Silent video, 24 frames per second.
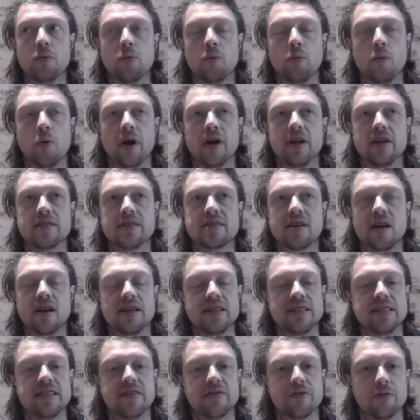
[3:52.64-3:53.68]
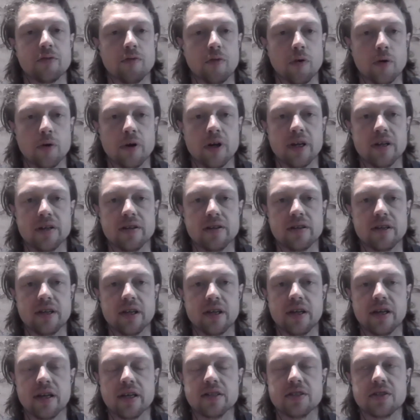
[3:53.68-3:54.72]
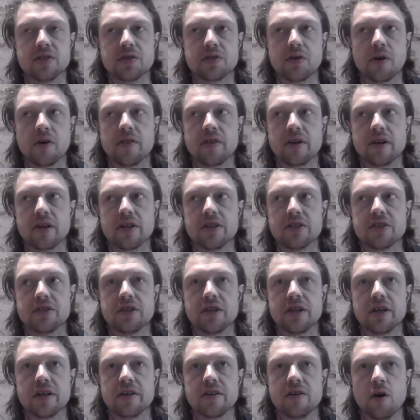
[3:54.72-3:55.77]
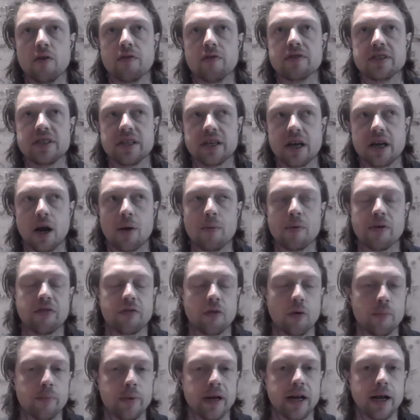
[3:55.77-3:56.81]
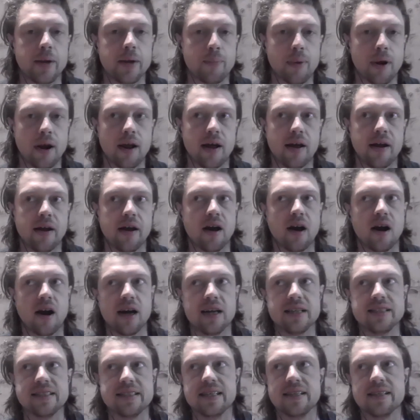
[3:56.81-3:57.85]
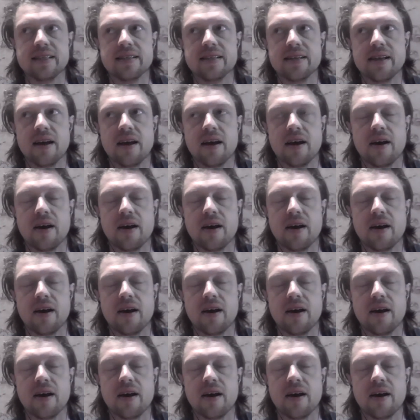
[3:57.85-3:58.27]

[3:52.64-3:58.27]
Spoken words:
went a slightly different route into strength and conditioning. Obviously, coming from being a player, I didn't